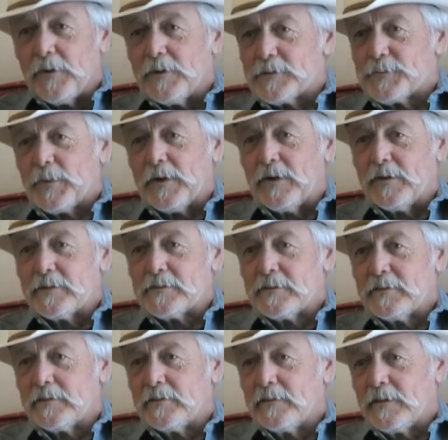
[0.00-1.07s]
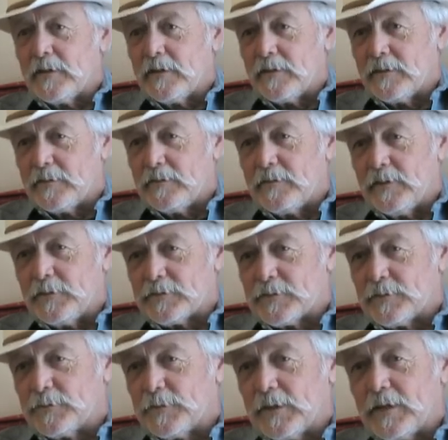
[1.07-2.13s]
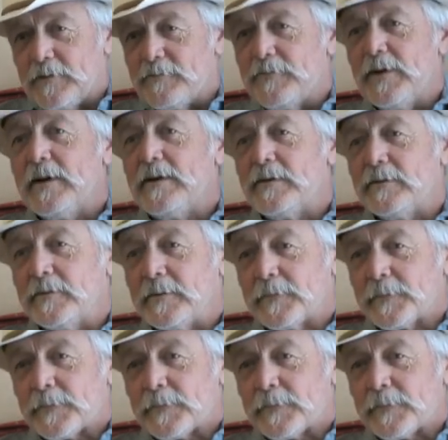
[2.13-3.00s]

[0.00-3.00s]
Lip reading: his parents. And so what he found,